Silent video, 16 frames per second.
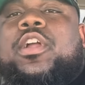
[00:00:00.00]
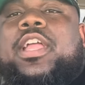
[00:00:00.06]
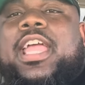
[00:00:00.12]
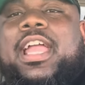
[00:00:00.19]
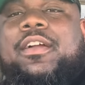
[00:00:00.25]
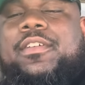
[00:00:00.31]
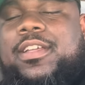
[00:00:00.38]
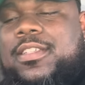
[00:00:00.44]

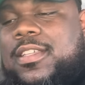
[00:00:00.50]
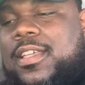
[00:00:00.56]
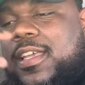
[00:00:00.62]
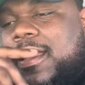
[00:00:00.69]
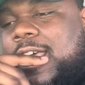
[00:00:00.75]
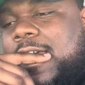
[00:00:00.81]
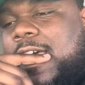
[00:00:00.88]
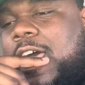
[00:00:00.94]
carries.
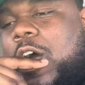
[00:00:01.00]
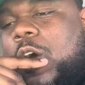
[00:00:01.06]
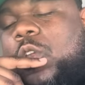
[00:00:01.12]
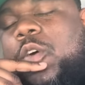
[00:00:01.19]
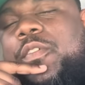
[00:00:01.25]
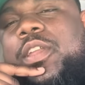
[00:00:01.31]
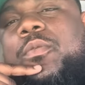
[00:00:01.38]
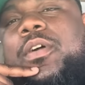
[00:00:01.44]
I don't
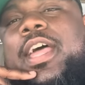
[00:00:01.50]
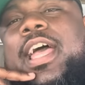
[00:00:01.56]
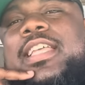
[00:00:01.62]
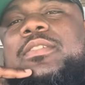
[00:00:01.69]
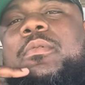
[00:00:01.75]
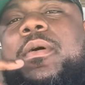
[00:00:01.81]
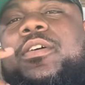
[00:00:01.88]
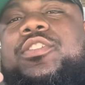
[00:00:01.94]
know if anyone
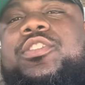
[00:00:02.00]
asked him about